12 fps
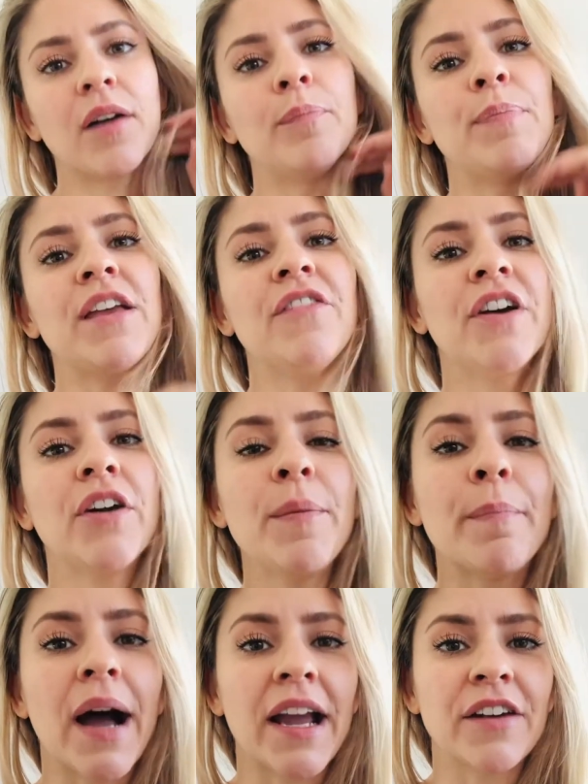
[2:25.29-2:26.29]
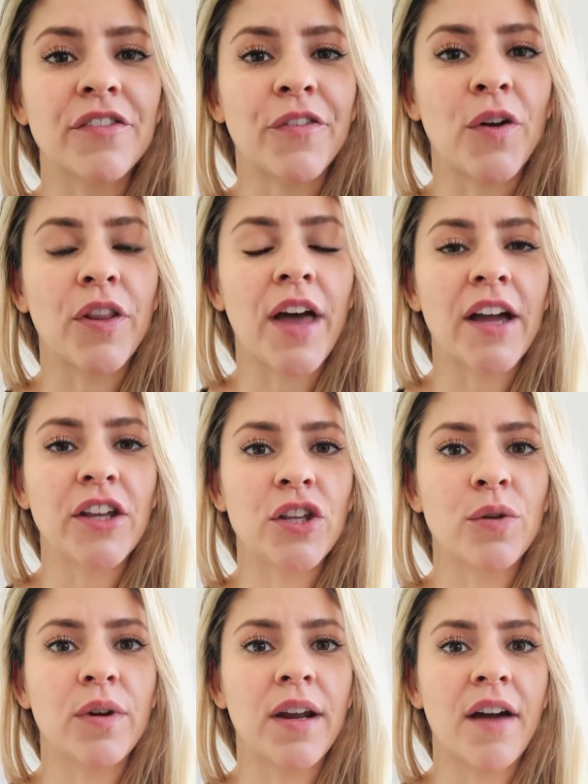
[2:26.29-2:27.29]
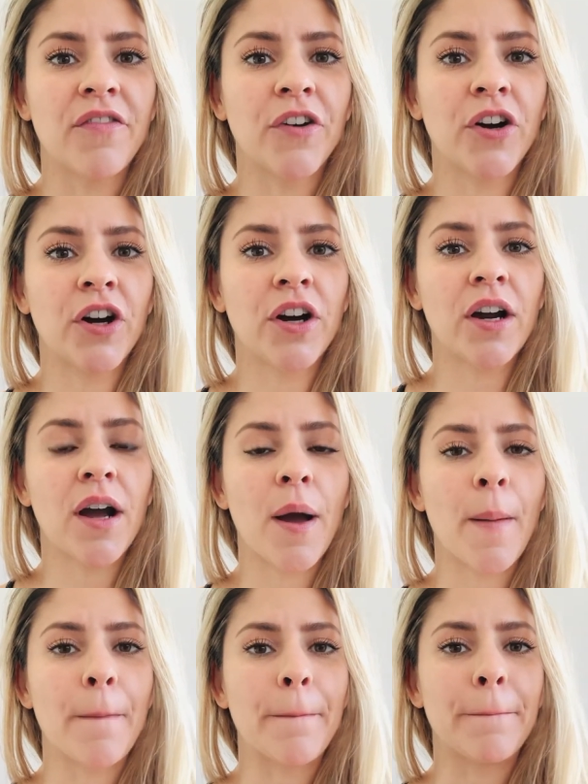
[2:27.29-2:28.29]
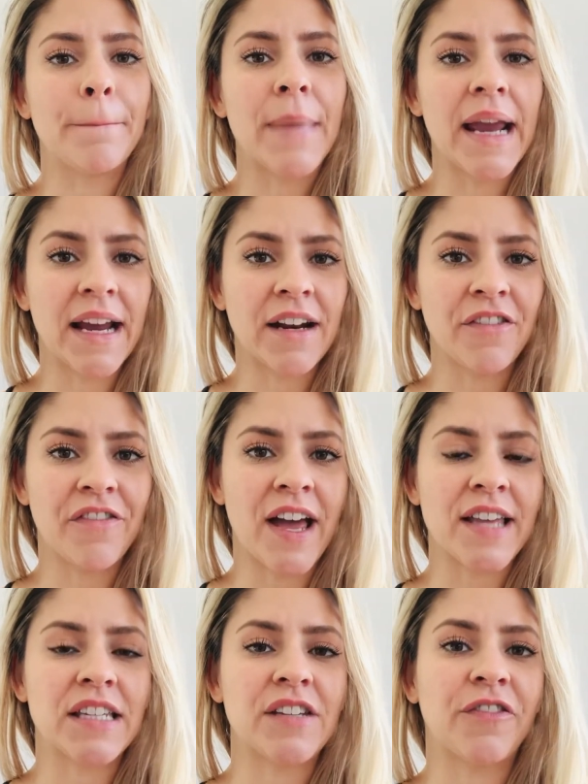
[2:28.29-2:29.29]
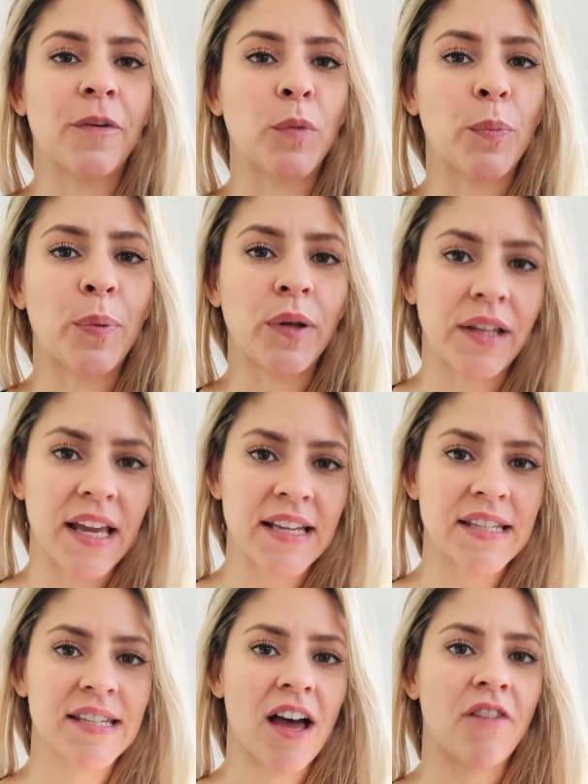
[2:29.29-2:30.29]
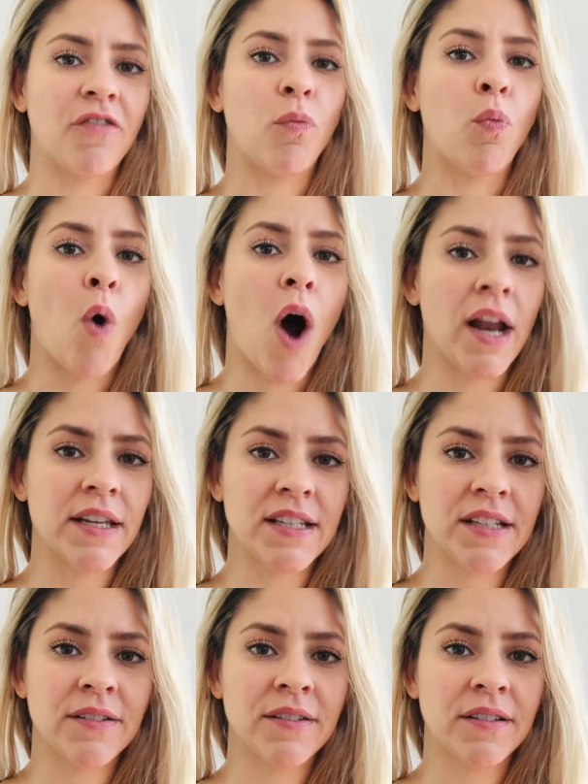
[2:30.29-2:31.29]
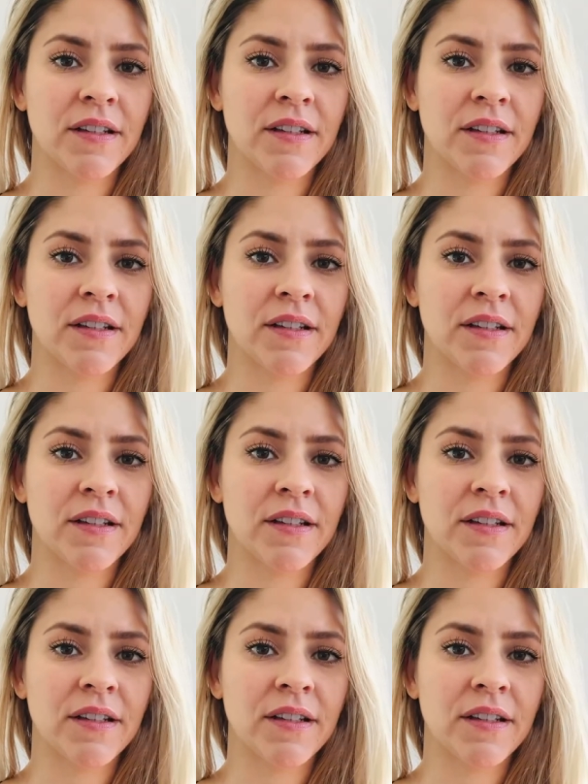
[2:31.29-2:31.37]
be very mindful that you never manifest from a place of want.